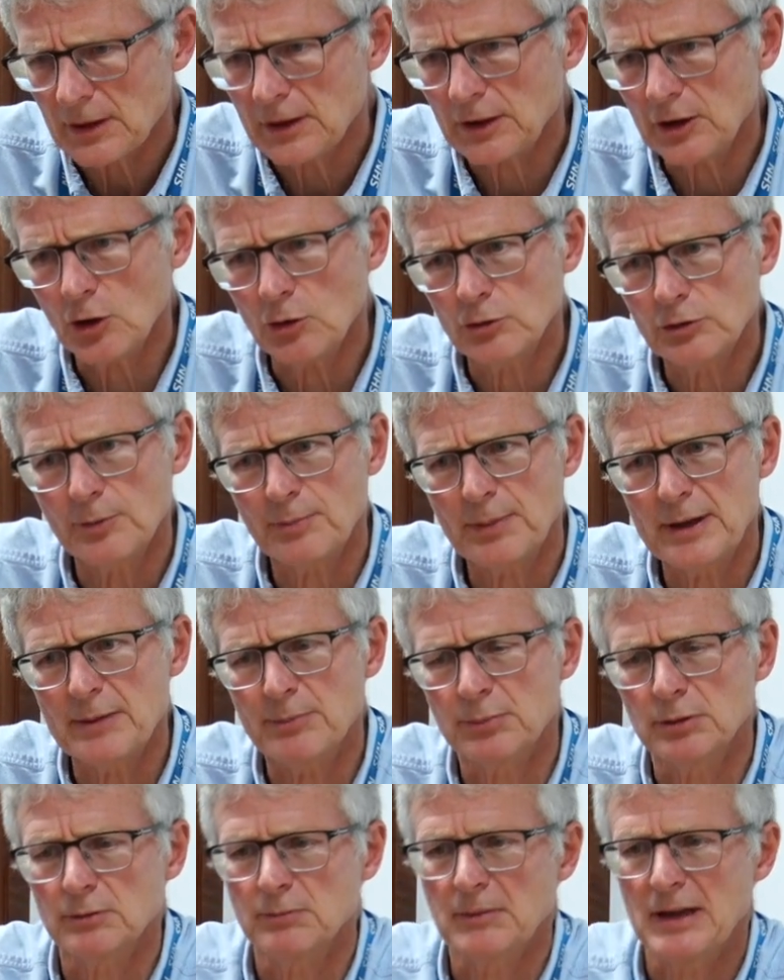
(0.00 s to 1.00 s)
In older
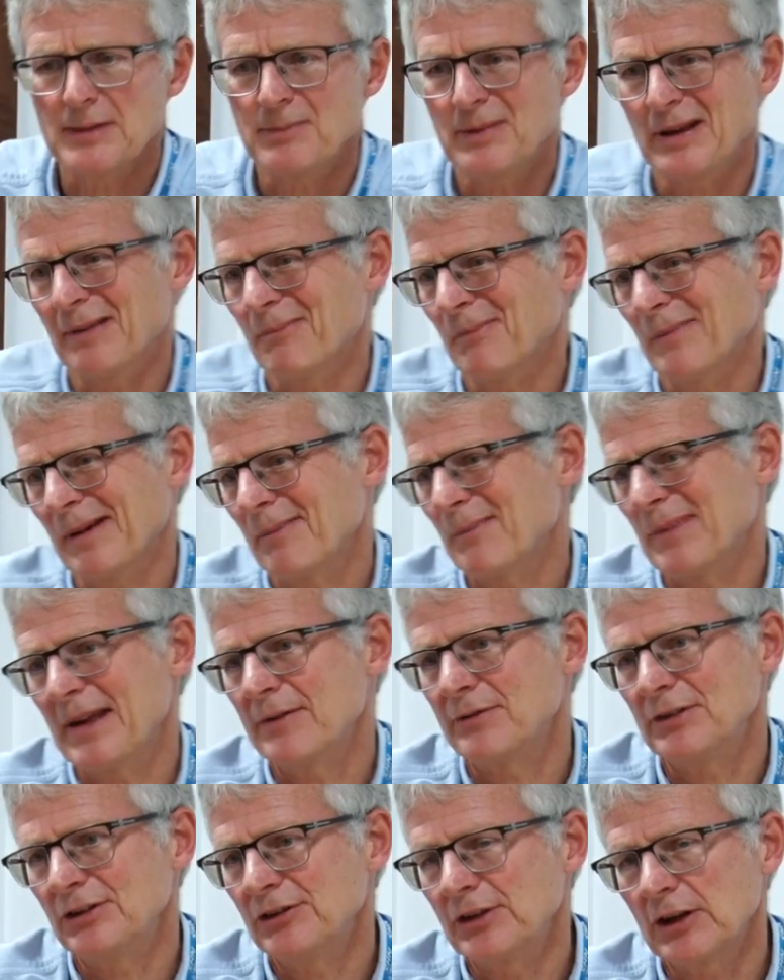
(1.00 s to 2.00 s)
people maybe it might be
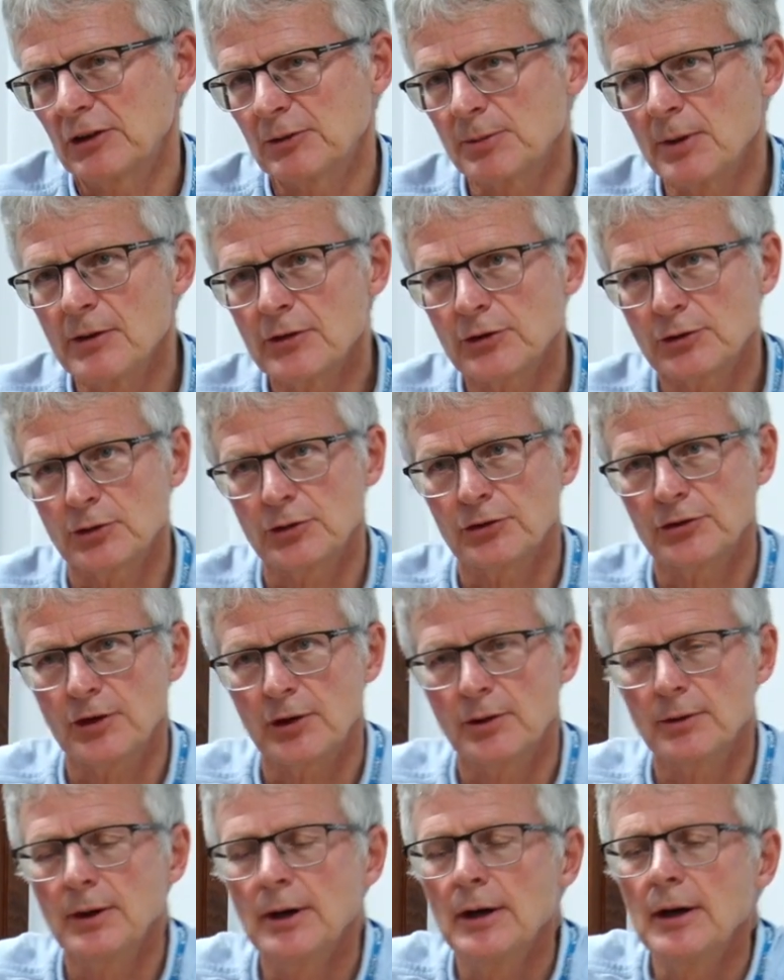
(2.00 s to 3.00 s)
every six months or
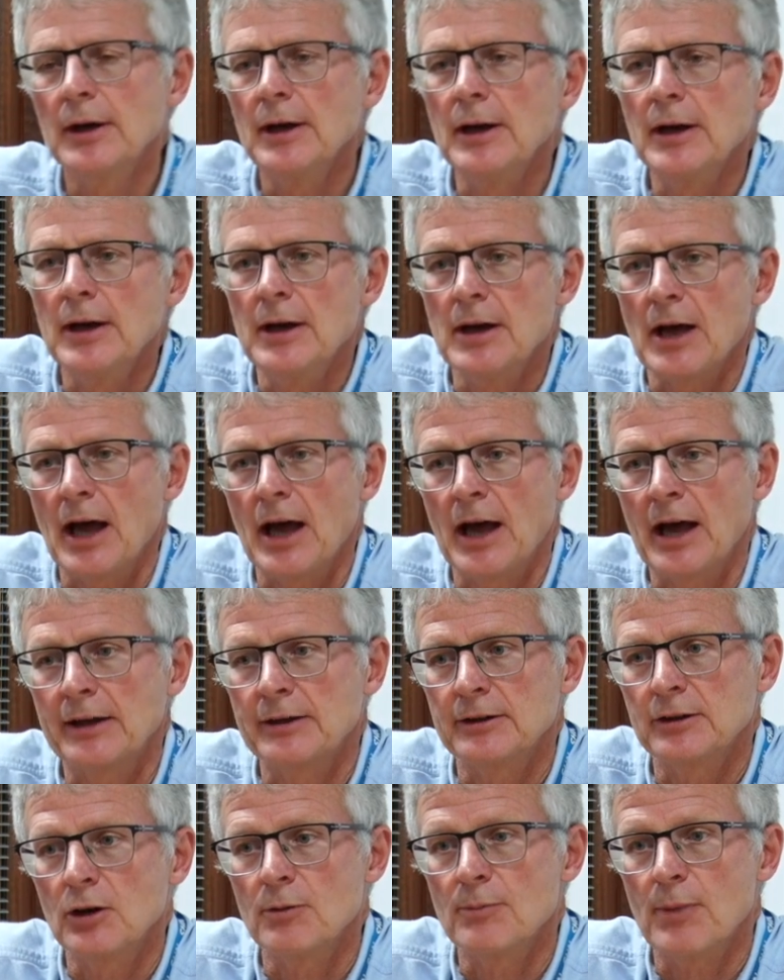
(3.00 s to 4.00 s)
so,
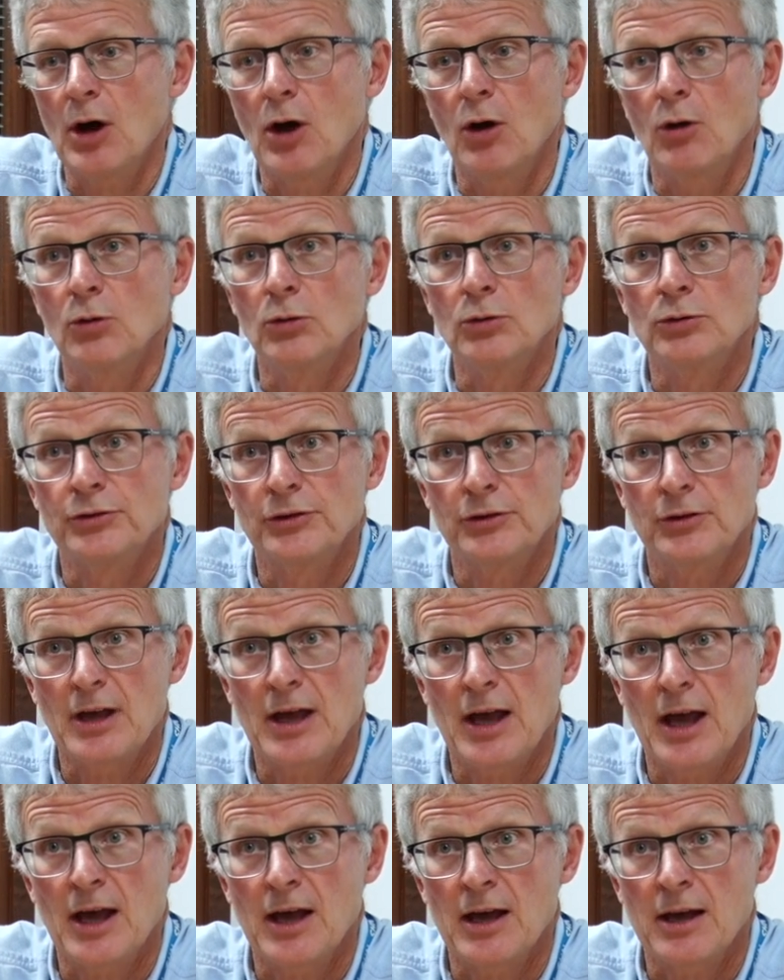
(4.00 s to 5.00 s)
and lo and behold,
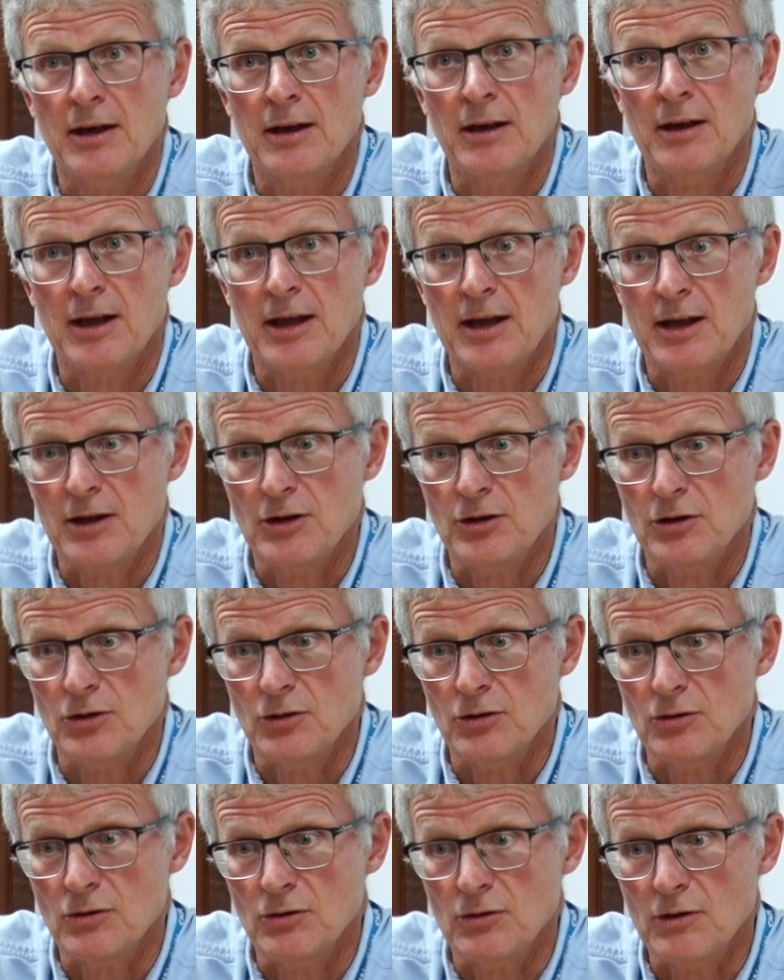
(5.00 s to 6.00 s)
uh,
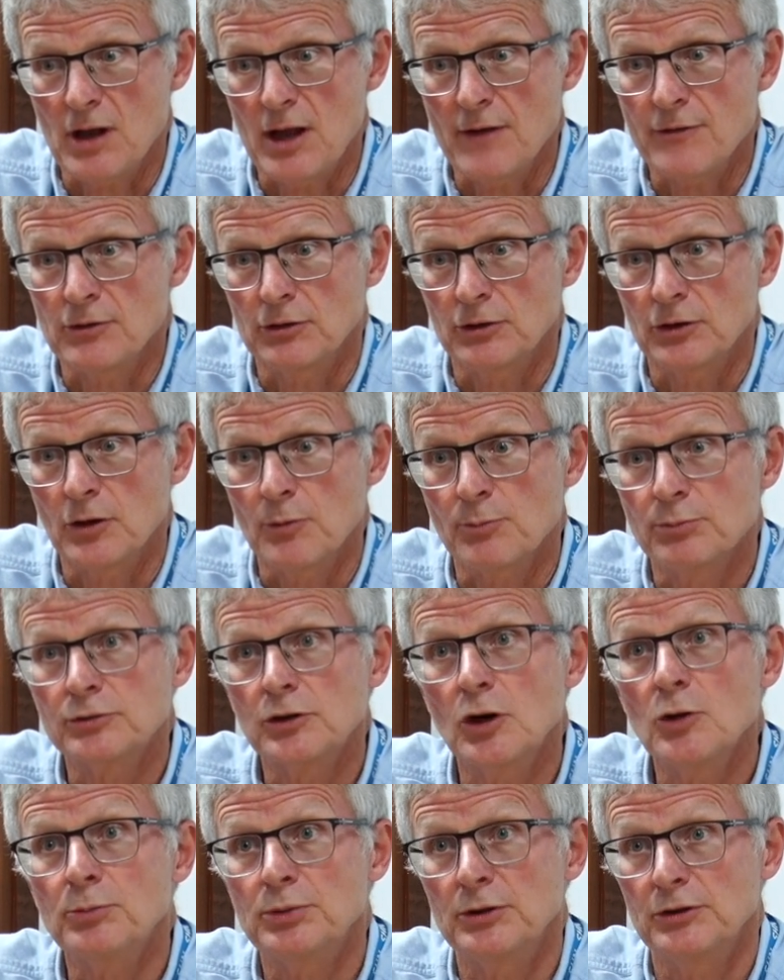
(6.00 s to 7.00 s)
if you're on an
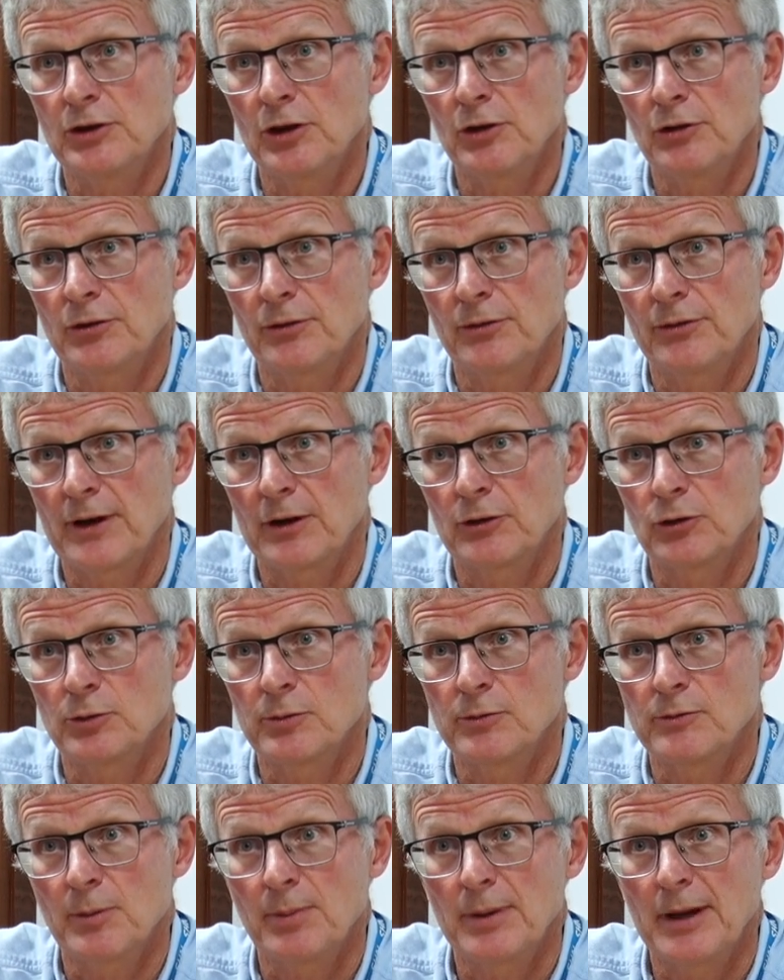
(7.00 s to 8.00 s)
appropriate dose of thyroid
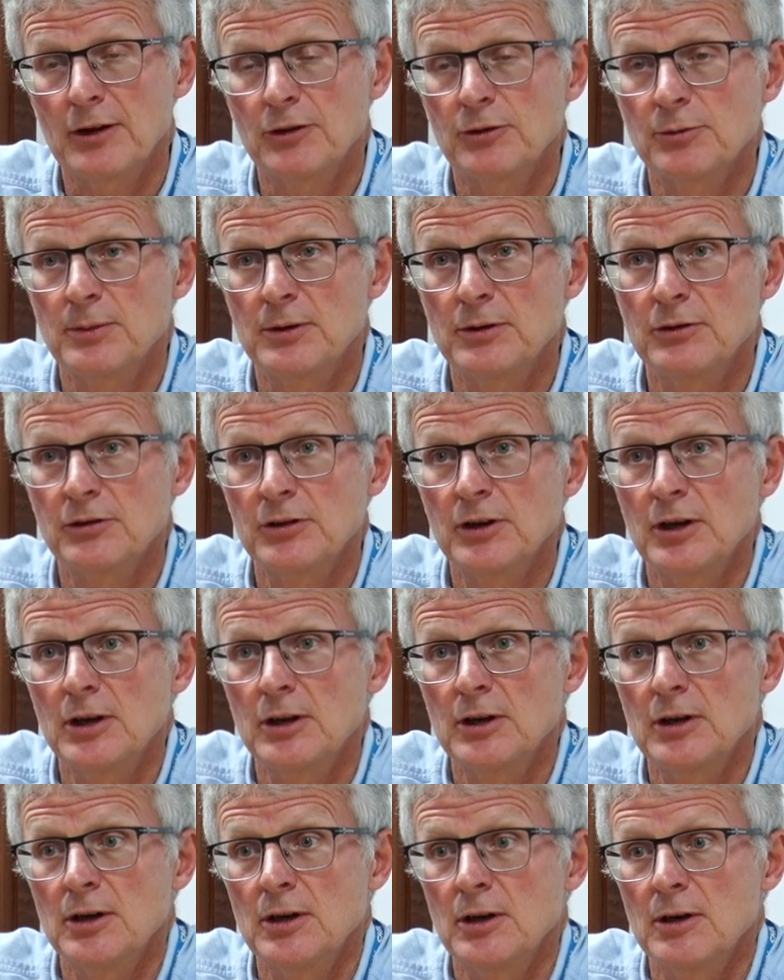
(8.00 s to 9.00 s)
hormone replacement,
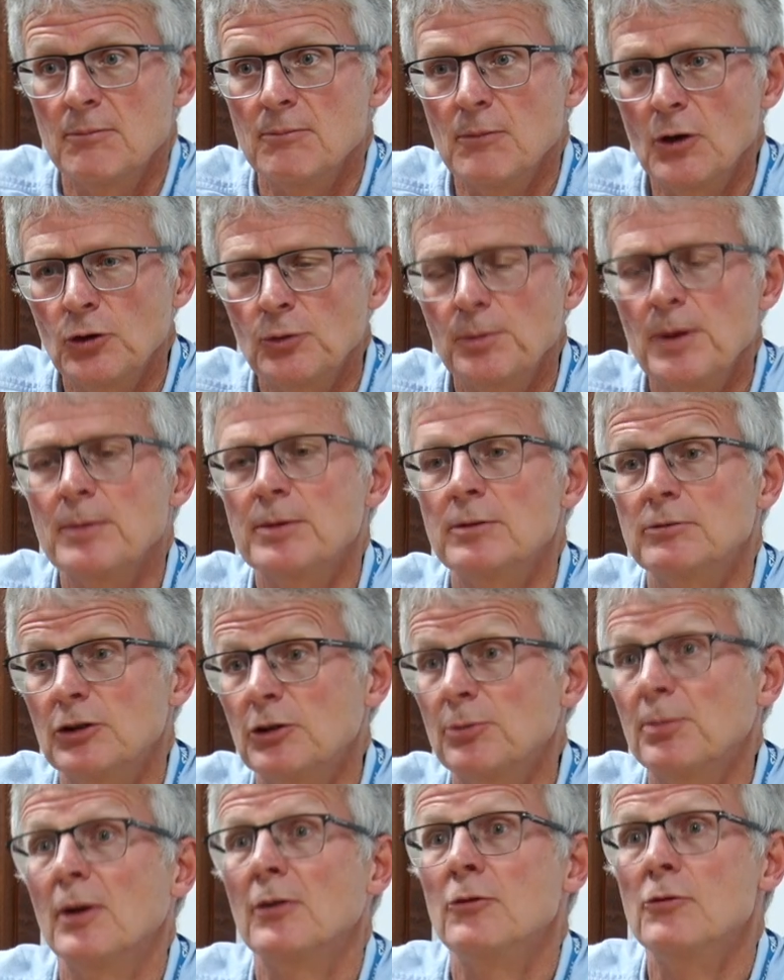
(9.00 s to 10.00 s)
most people
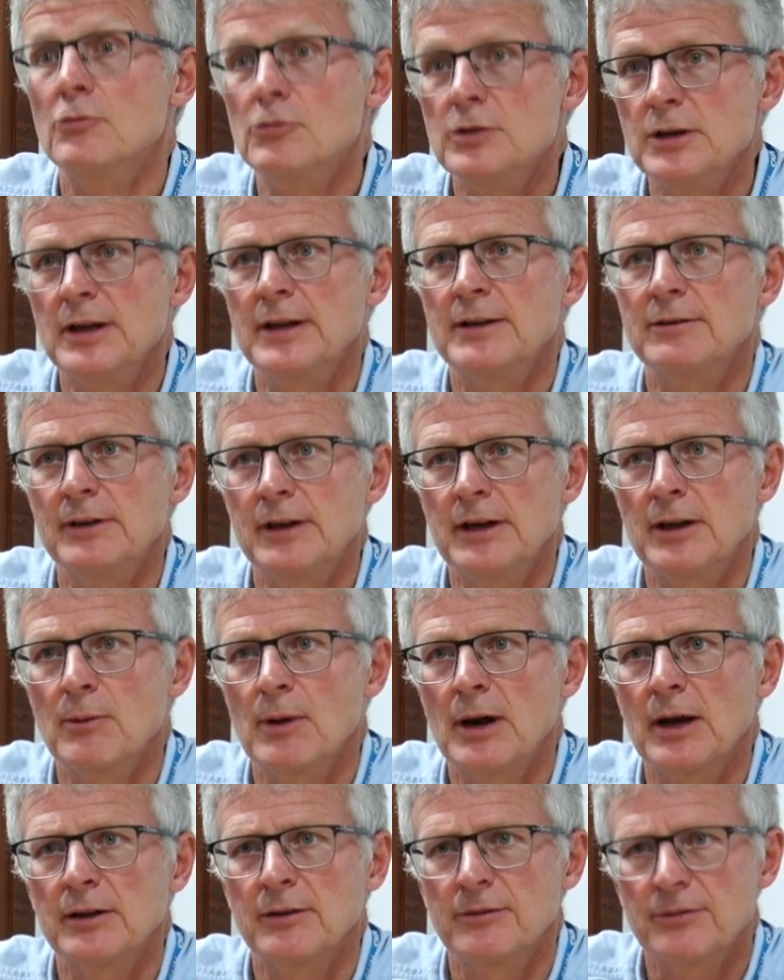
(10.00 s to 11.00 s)
respond really, really
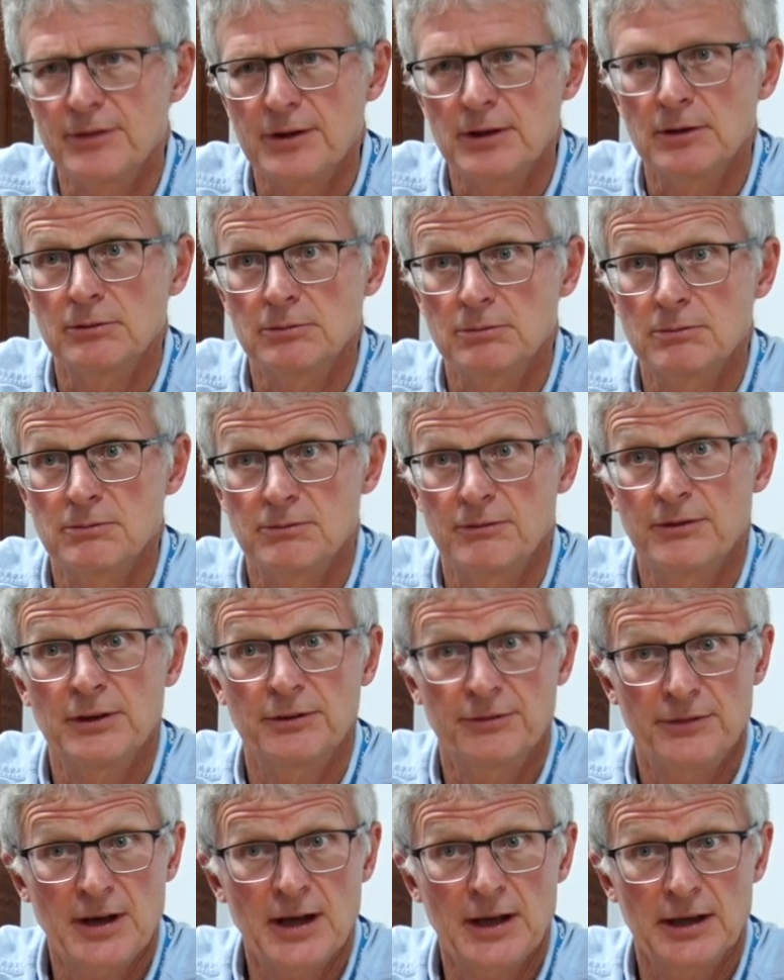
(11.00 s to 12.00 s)
well and feel,
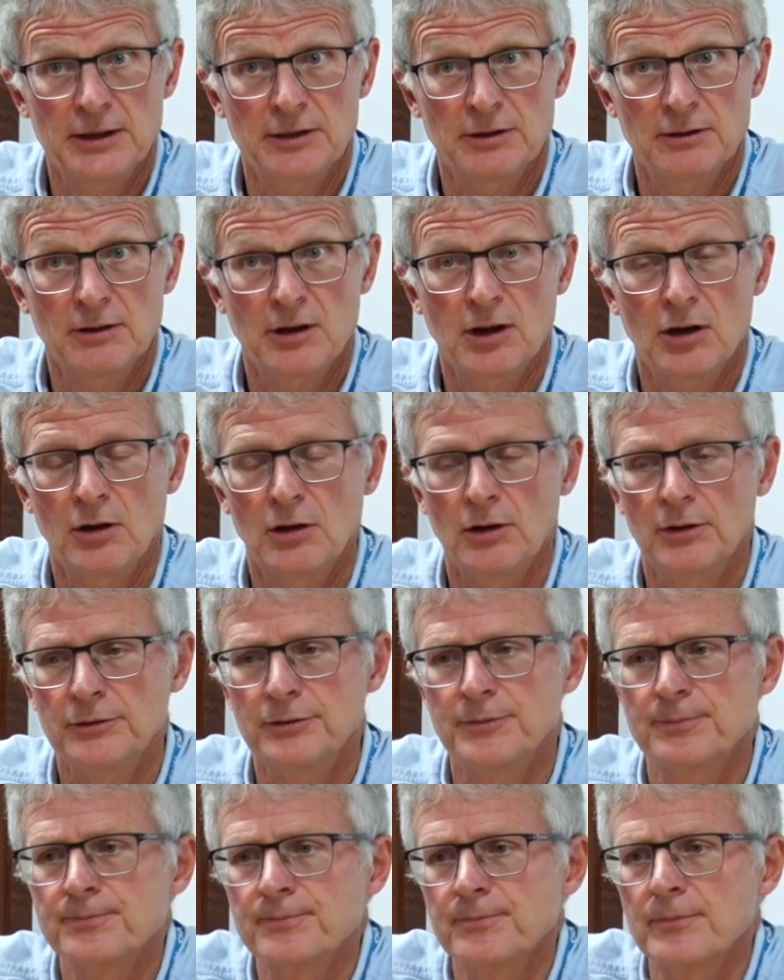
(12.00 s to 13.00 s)
feel fine
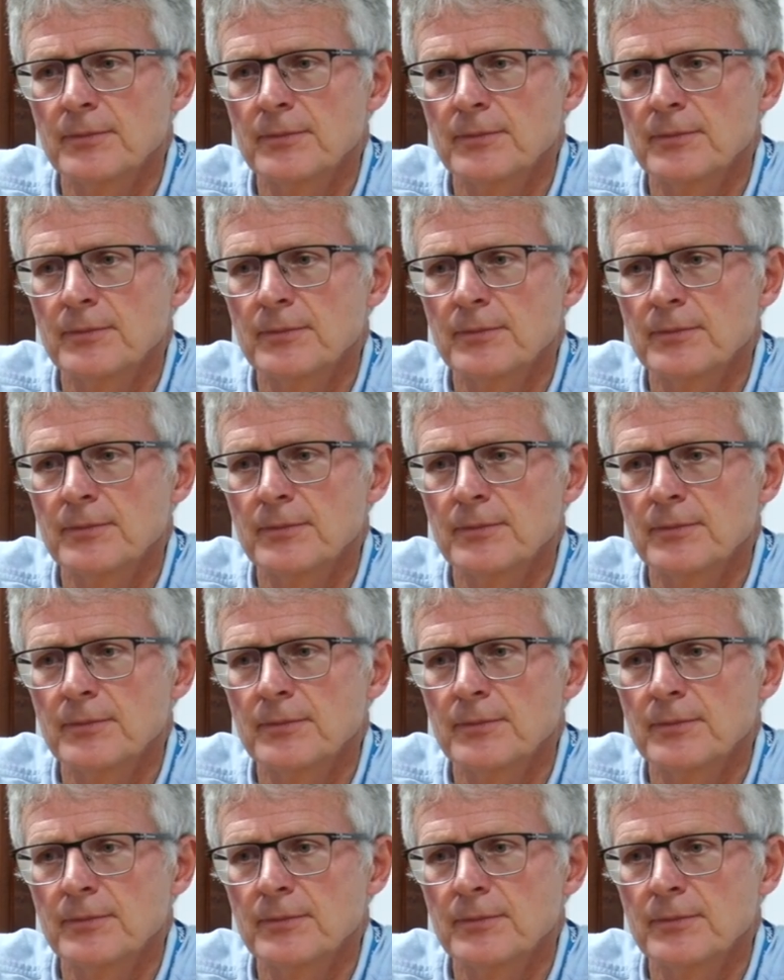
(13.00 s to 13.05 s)
on